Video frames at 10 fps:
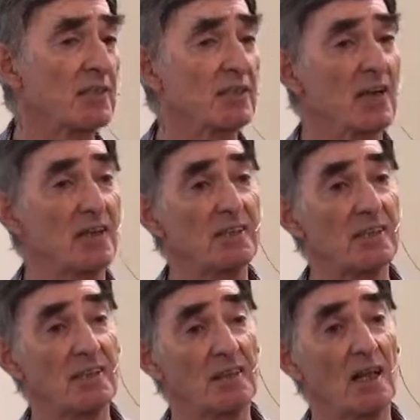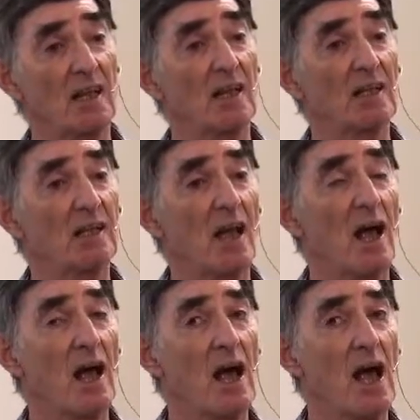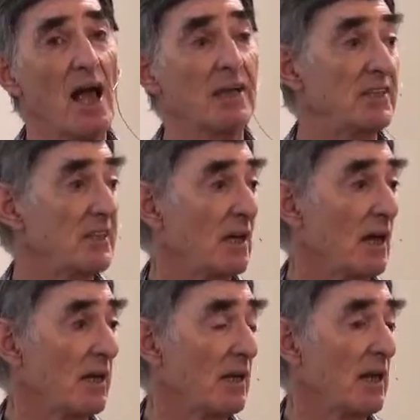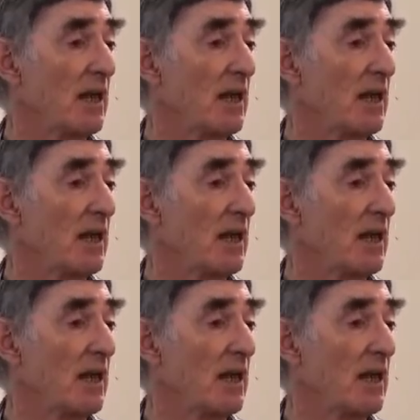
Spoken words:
to 1989